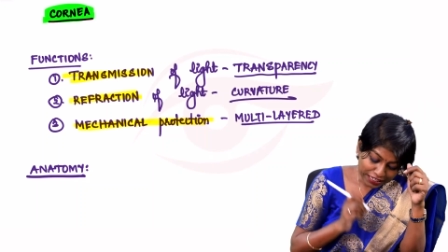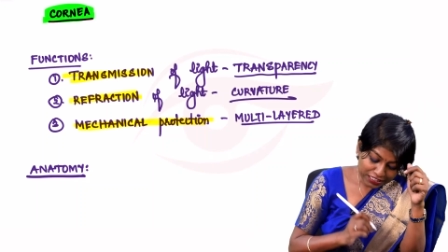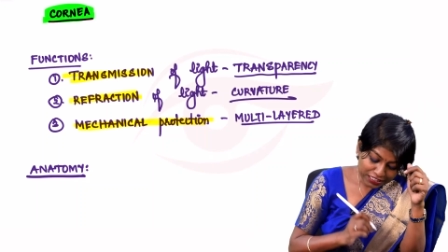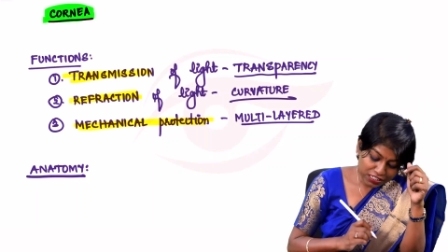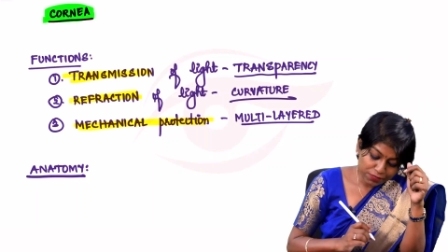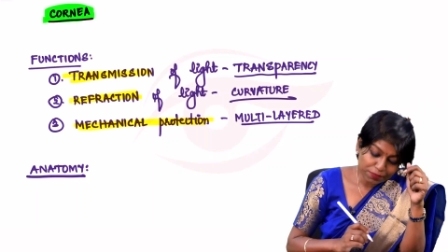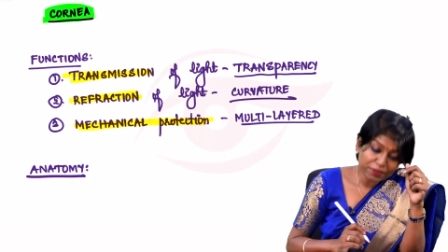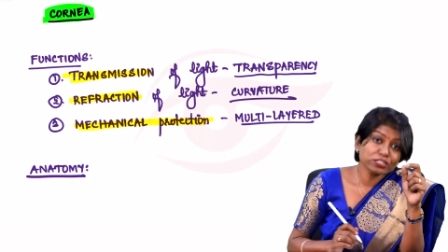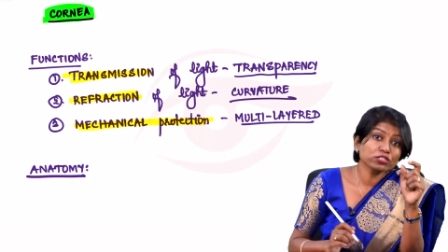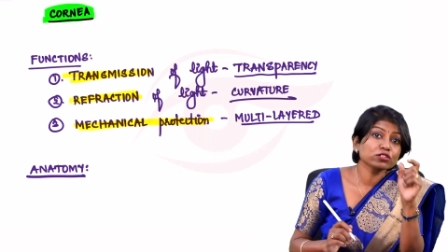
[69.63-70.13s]

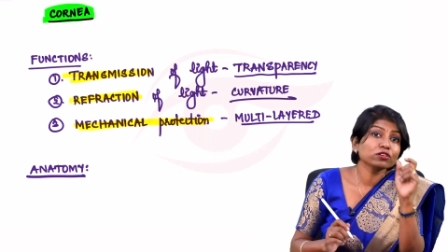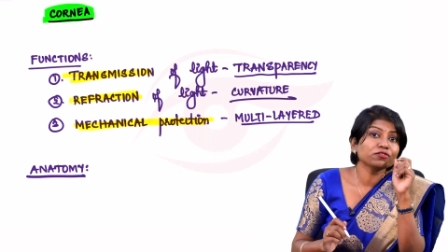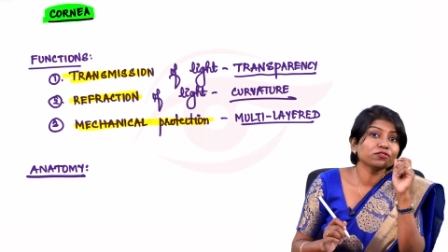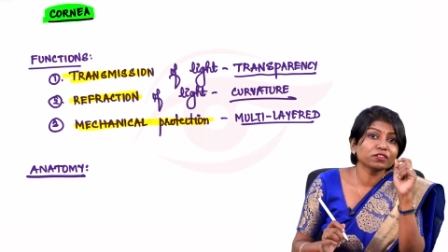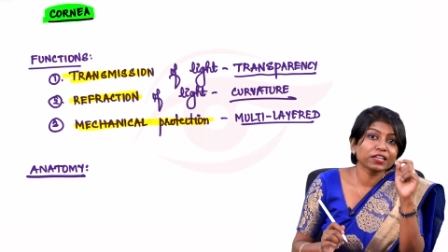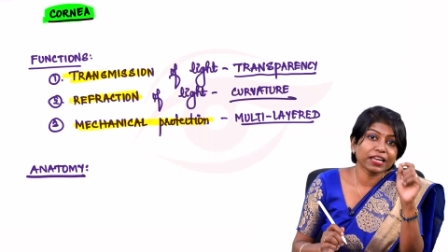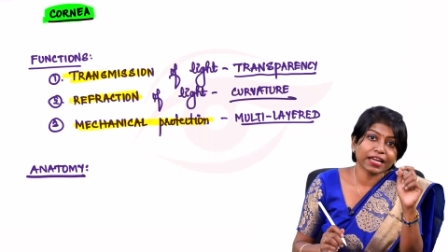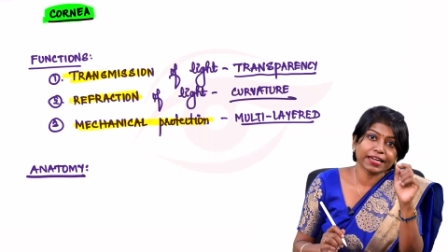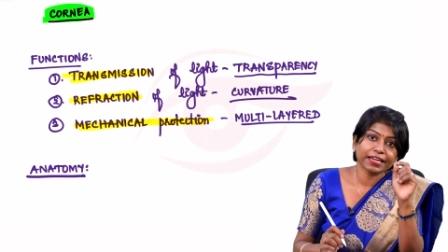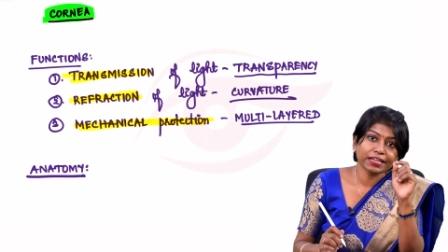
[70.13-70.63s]
transmission
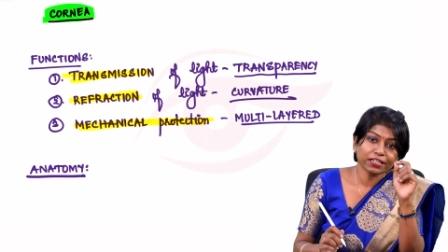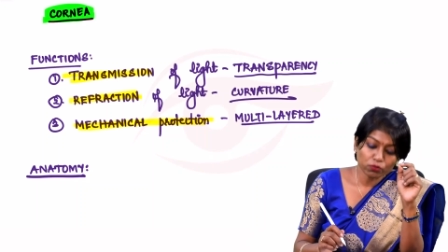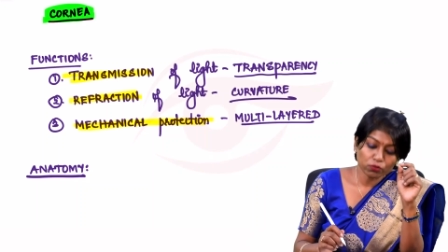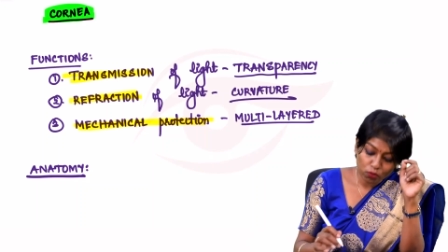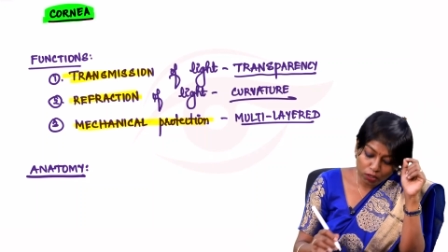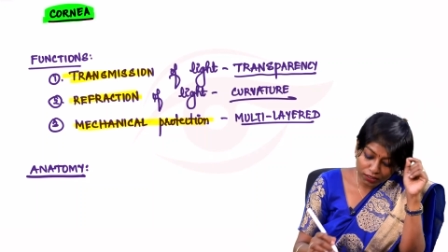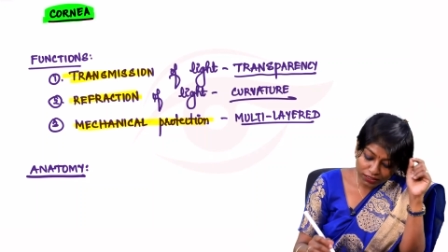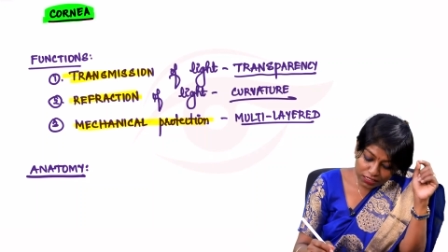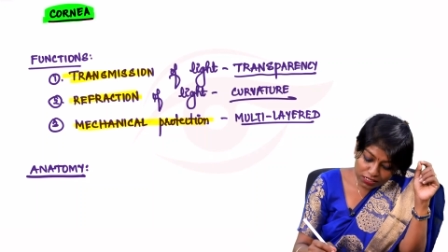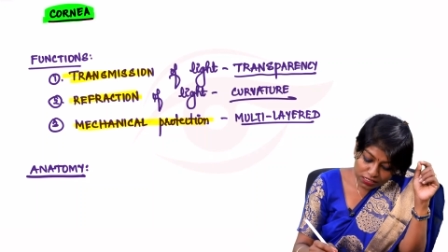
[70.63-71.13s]
of light,
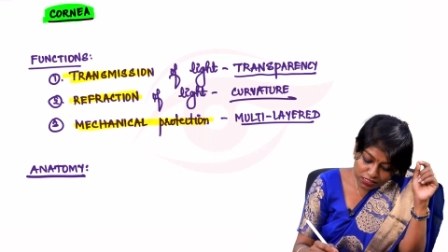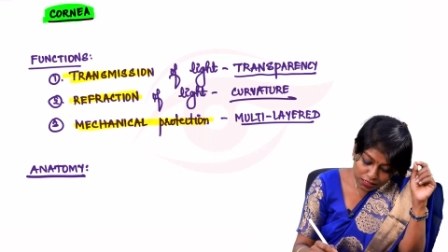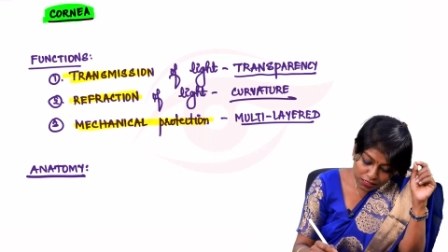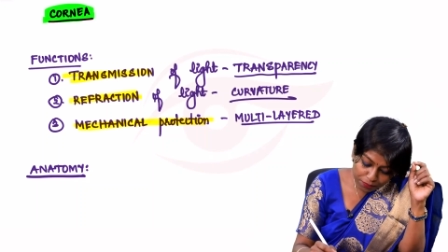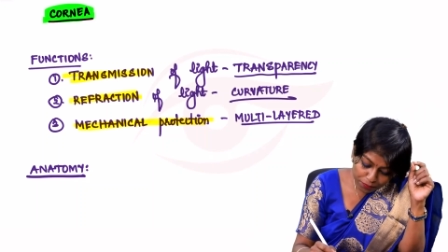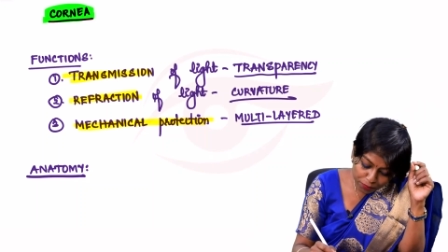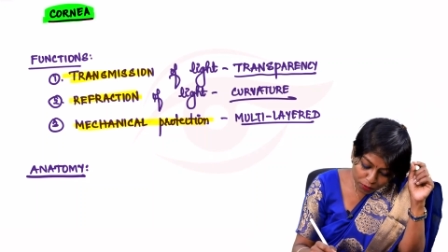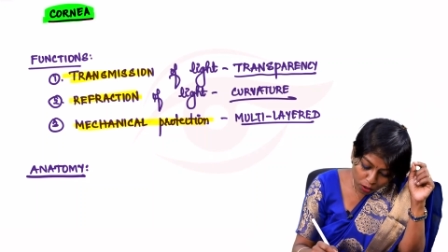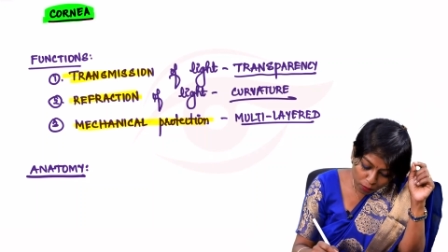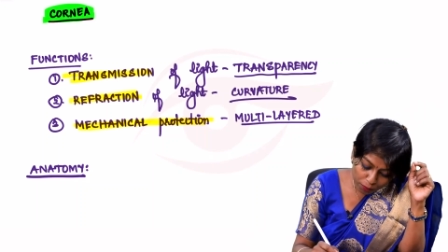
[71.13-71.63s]
what is
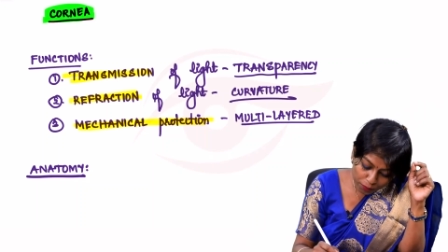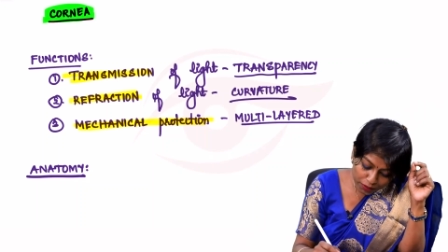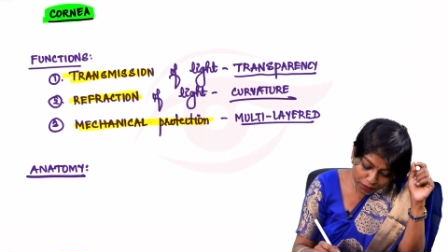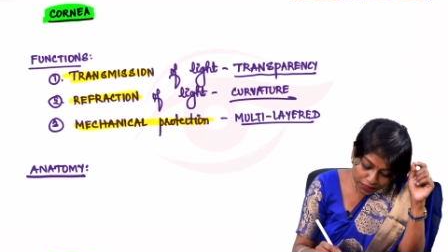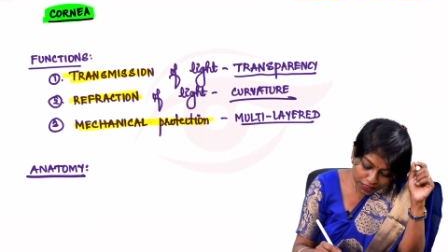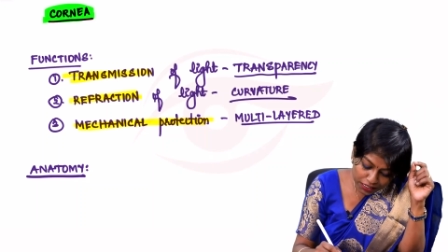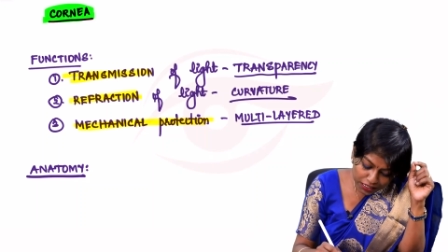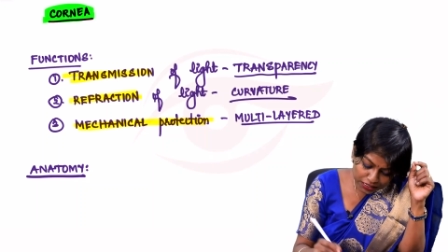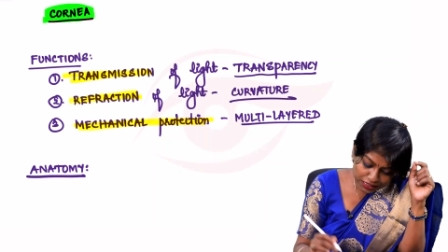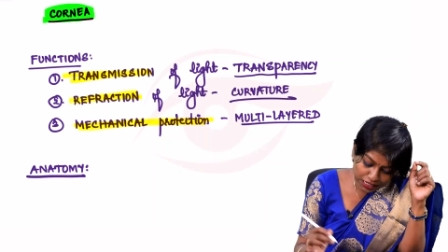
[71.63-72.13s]
the
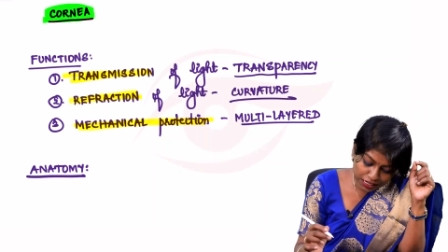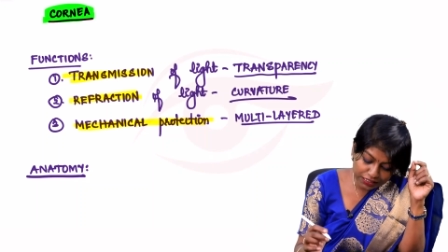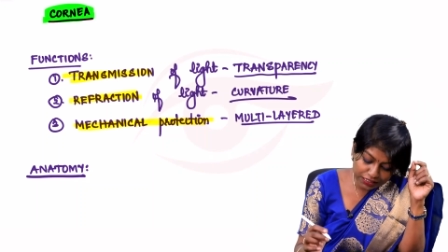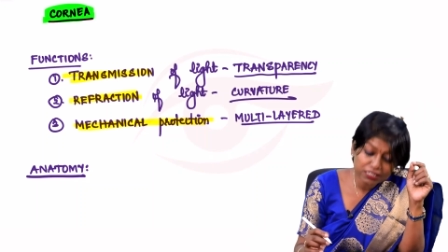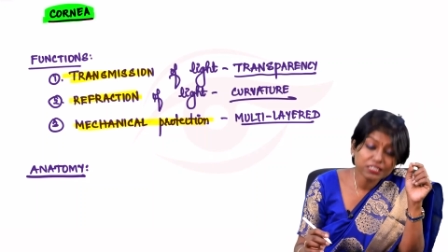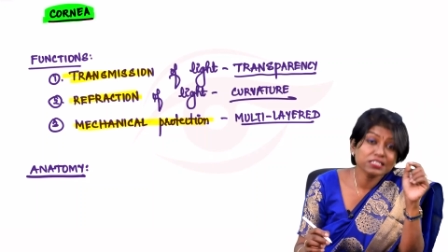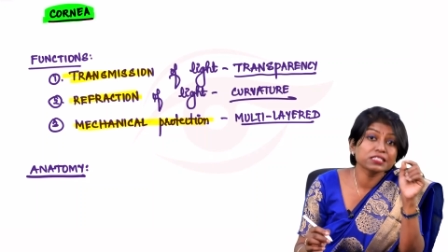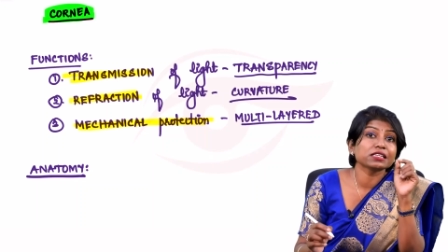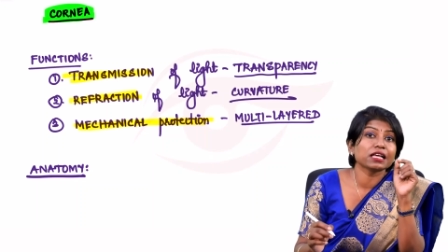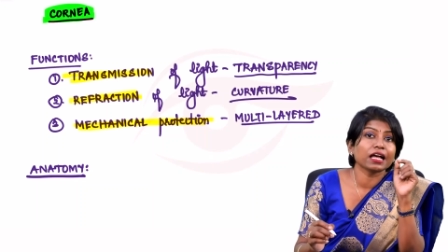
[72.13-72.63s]
property that
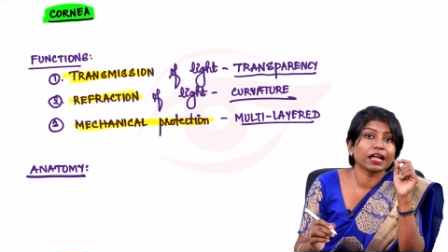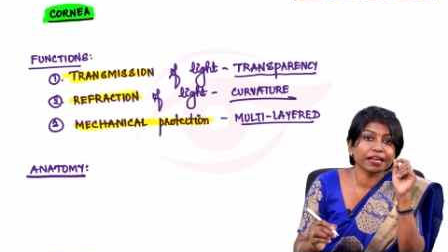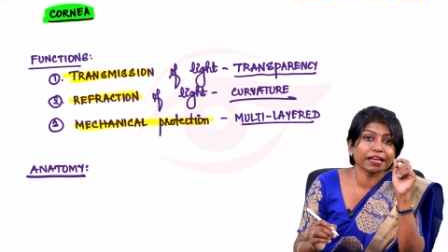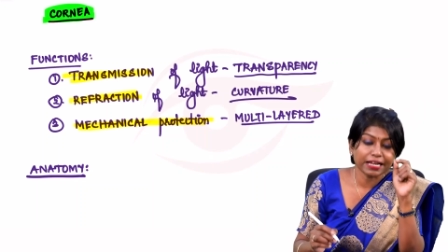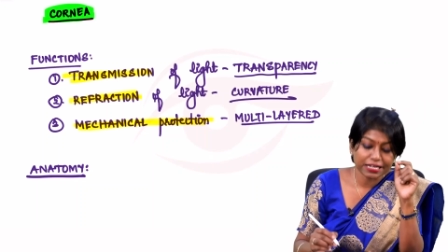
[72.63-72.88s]
is